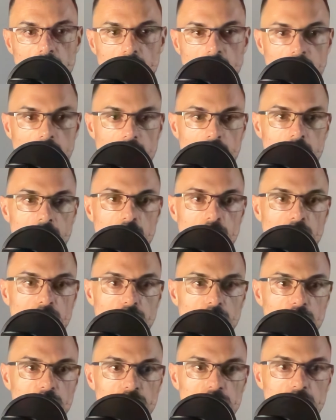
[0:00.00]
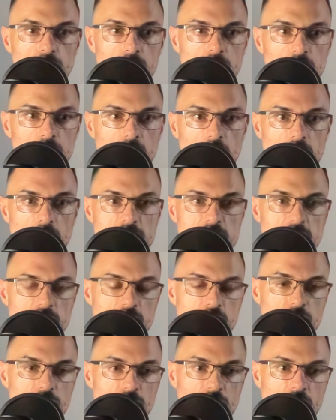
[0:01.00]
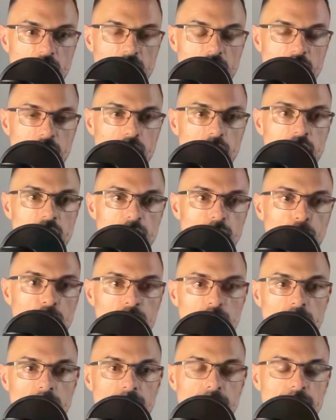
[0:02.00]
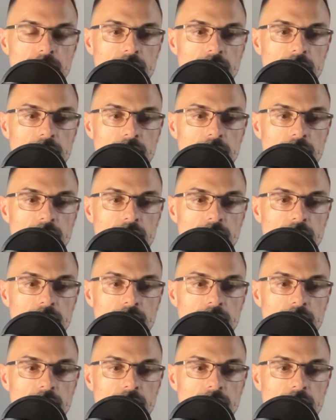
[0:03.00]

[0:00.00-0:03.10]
and now we do insert org one more,